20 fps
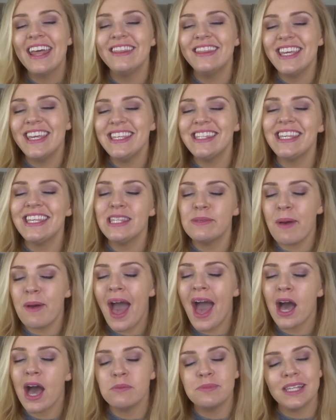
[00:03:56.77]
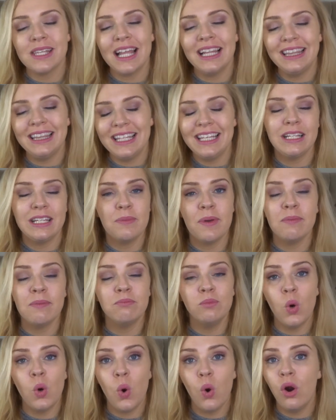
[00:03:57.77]
This is perhaps a little bit
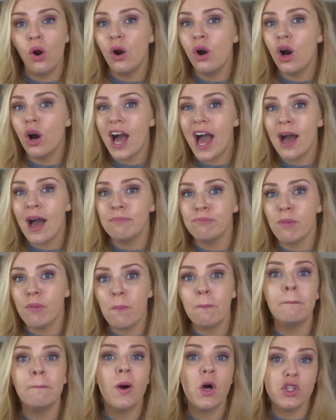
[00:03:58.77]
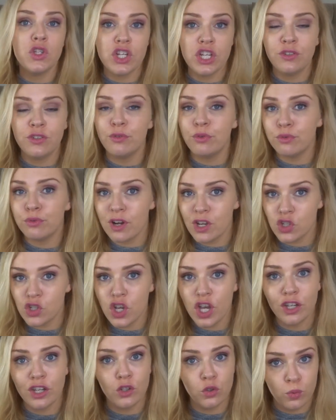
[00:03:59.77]
more modern,
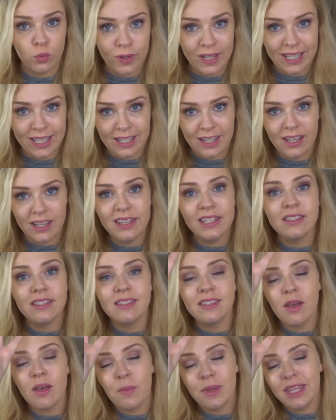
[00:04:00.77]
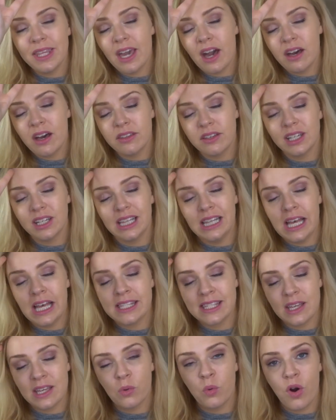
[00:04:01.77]
fresher, greener than some of the other
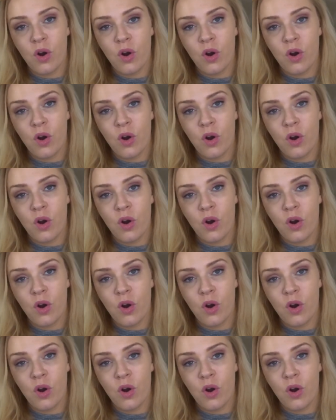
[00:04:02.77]
classic